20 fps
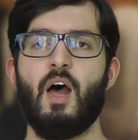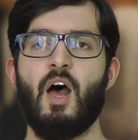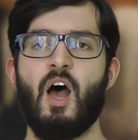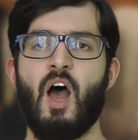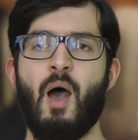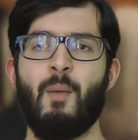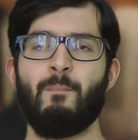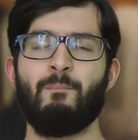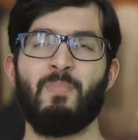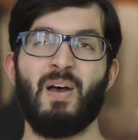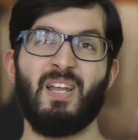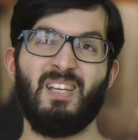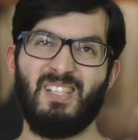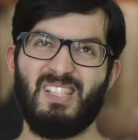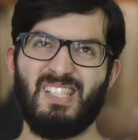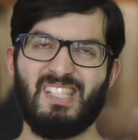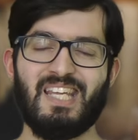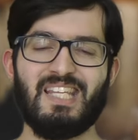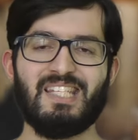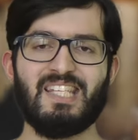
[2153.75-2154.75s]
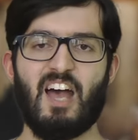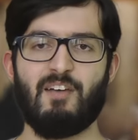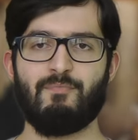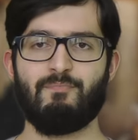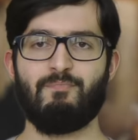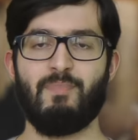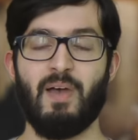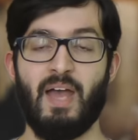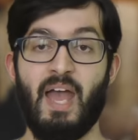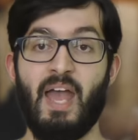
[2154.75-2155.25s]
and seem to
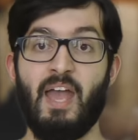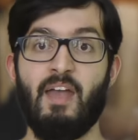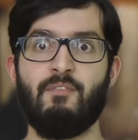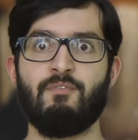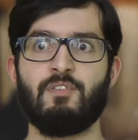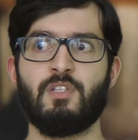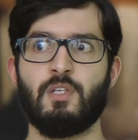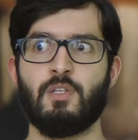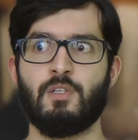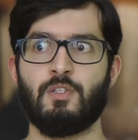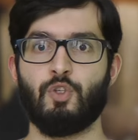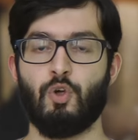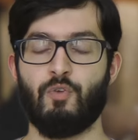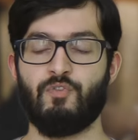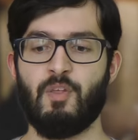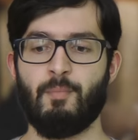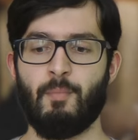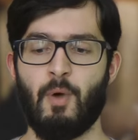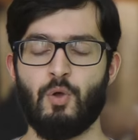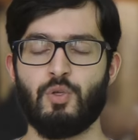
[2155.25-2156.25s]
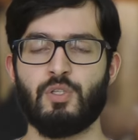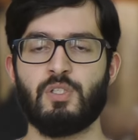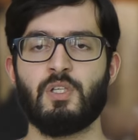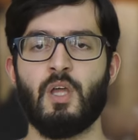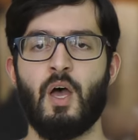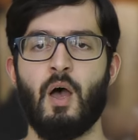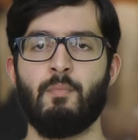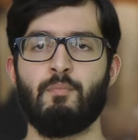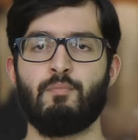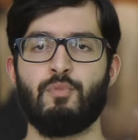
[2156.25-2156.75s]
have behaved sort of the
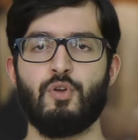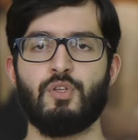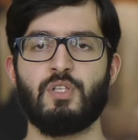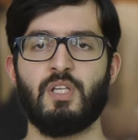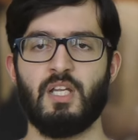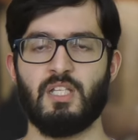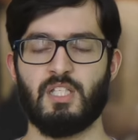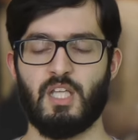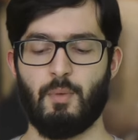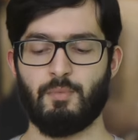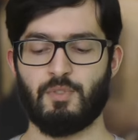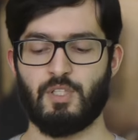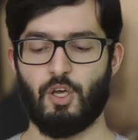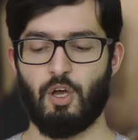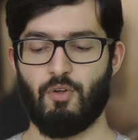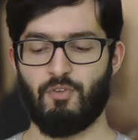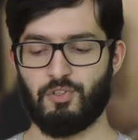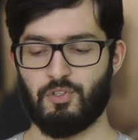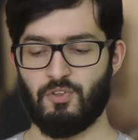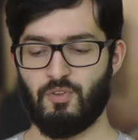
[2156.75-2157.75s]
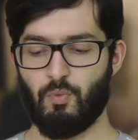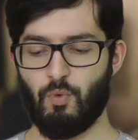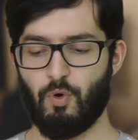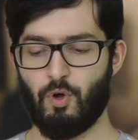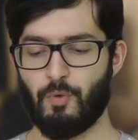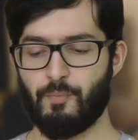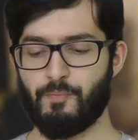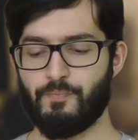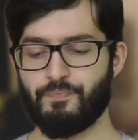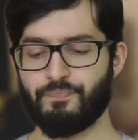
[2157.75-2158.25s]
most brutally in terms of the conduct of the
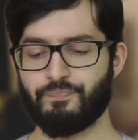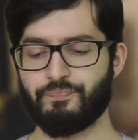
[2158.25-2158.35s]
war.